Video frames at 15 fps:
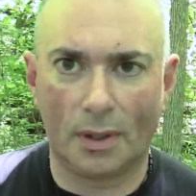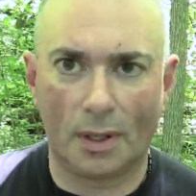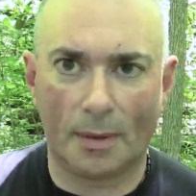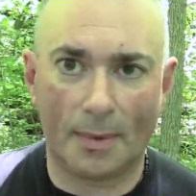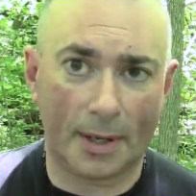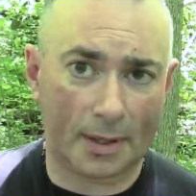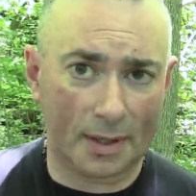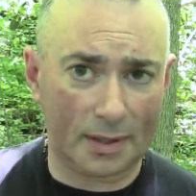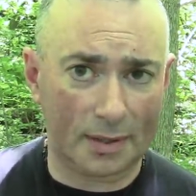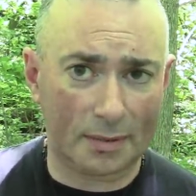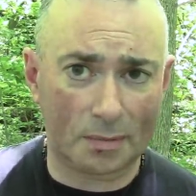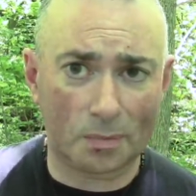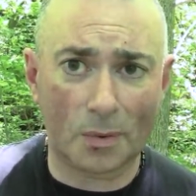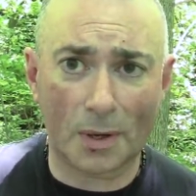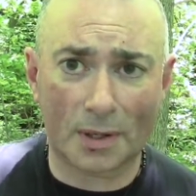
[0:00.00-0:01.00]
I'm like, this
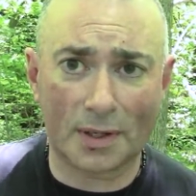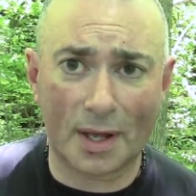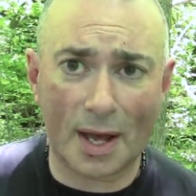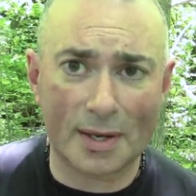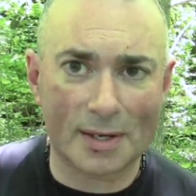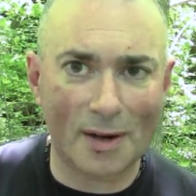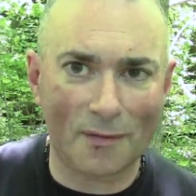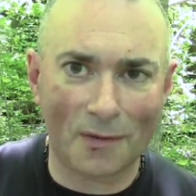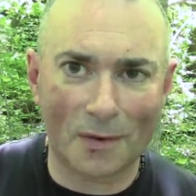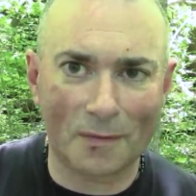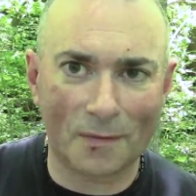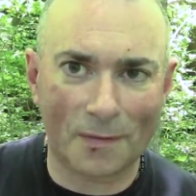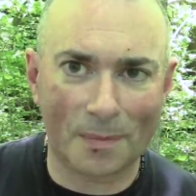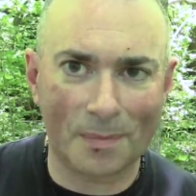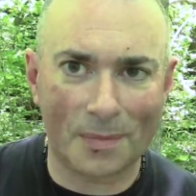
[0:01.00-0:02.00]
is, works a lot different
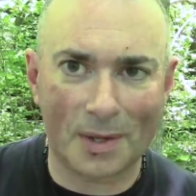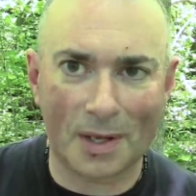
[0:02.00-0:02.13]
from